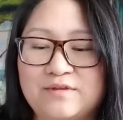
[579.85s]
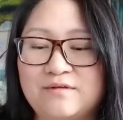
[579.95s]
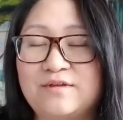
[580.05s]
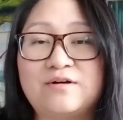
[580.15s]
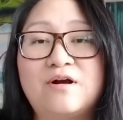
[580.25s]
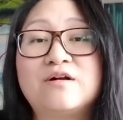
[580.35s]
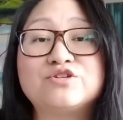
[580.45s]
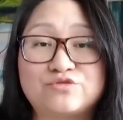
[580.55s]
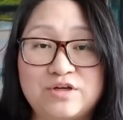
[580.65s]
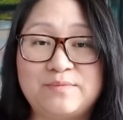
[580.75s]
There are
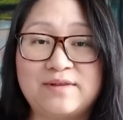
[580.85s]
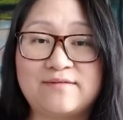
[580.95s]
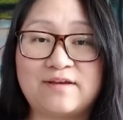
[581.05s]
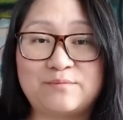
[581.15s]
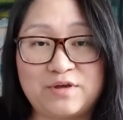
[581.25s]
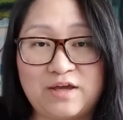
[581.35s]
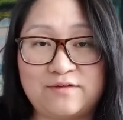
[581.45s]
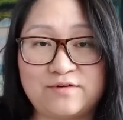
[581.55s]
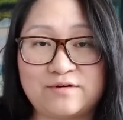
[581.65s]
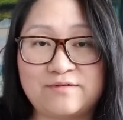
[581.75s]
treatments and
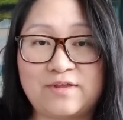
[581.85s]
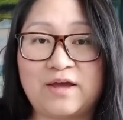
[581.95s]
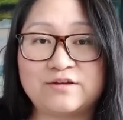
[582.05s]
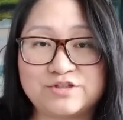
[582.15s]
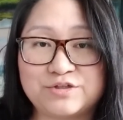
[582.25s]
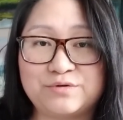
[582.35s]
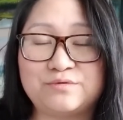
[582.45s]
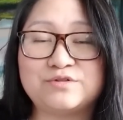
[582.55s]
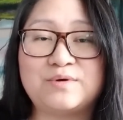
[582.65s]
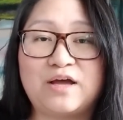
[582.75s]
behaviors that I
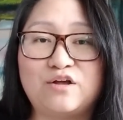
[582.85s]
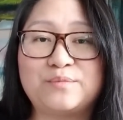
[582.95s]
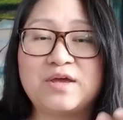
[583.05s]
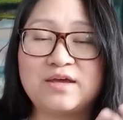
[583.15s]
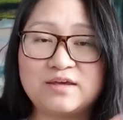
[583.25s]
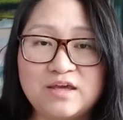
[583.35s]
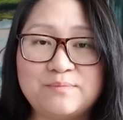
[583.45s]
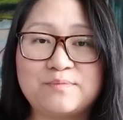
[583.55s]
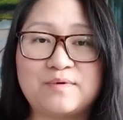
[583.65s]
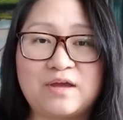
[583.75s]
do to help
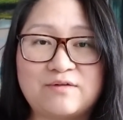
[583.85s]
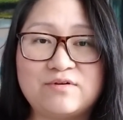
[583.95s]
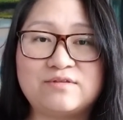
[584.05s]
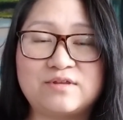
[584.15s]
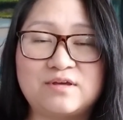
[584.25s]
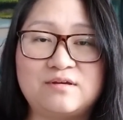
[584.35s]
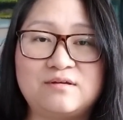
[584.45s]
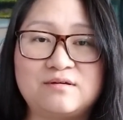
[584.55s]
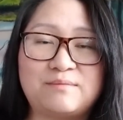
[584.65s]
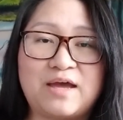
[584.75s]
keep
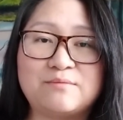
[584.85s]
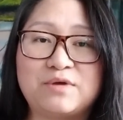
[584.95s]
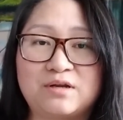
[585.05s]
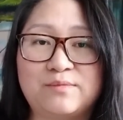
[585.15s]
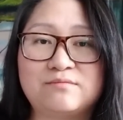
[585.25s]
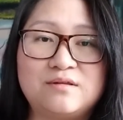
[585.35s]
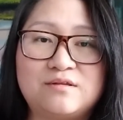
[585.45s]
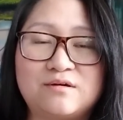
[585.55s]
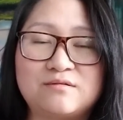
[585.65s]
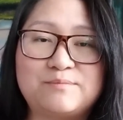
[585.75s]
everything at a minimum,
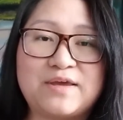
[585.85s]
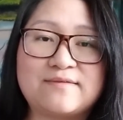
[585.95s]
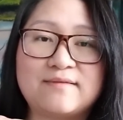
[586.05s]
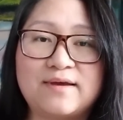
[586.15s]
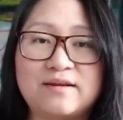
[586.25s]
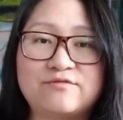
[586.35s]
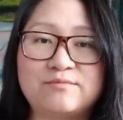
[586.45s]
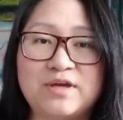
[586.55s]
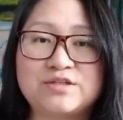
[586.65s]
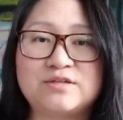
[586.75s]
the baseline
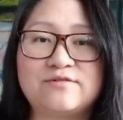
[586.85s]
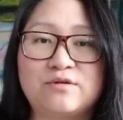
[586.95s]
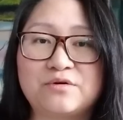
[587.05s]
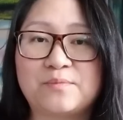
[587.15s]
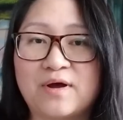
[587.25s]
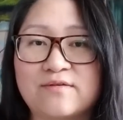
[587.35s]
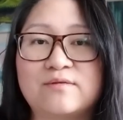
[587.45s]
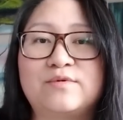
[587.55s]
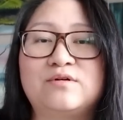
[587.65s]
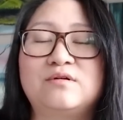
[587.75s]
inflammation as low as
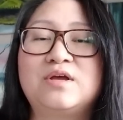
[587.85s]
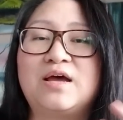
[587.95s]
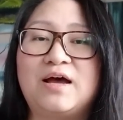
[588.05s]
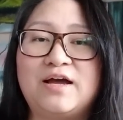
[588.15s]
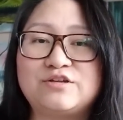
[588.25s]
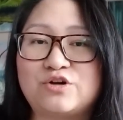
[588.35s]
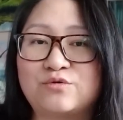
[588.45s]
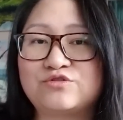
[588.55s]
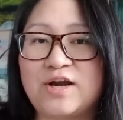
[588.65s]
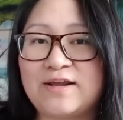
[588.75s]
possible. I
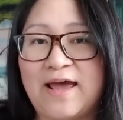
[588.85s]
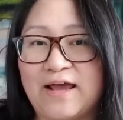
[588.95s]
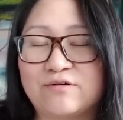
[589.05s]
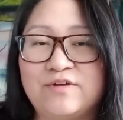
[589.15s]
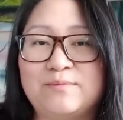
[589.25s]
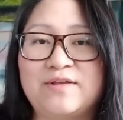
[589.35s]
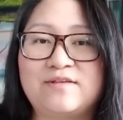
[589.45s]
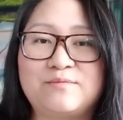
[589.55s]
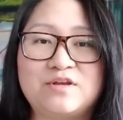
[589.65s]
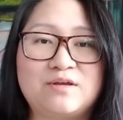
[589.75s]
don't try to aggravate my
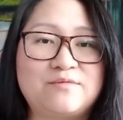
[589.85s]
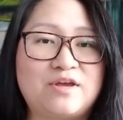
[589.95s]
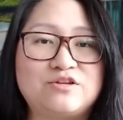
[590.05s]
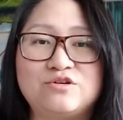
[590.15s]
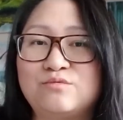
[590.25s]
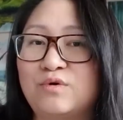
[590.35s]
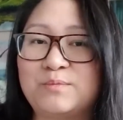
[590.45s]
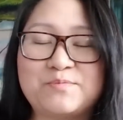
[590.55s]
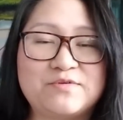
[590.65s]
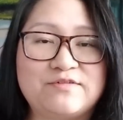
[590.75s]
symptoms. I do
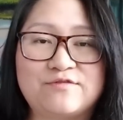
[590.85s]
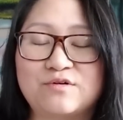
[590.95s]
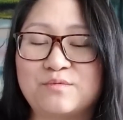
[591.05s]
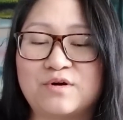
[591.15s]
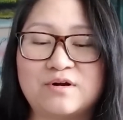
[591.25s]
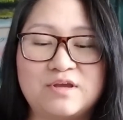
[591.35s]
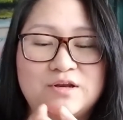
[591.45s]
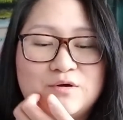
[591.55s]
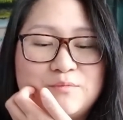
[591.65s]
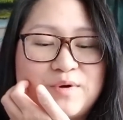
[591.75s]
warm ups before work,
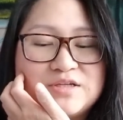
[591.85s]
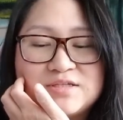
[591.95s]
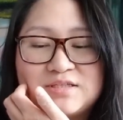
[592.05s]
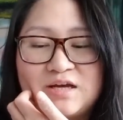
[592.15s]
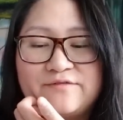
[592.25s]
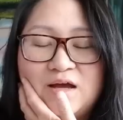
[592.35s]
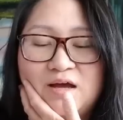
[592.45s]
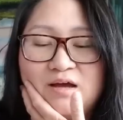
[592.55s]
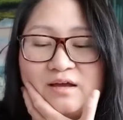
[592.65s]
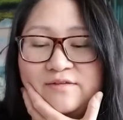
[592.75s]
you know, a bunch of stuff.
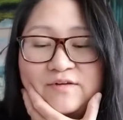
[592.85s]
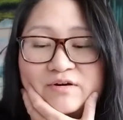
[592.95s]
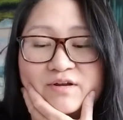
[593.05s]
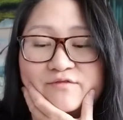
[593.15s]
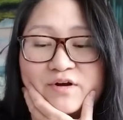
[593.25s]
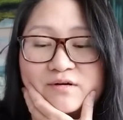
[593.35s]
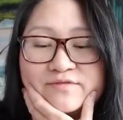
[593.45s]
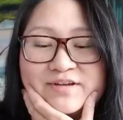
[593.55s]
Uh, it's very involved,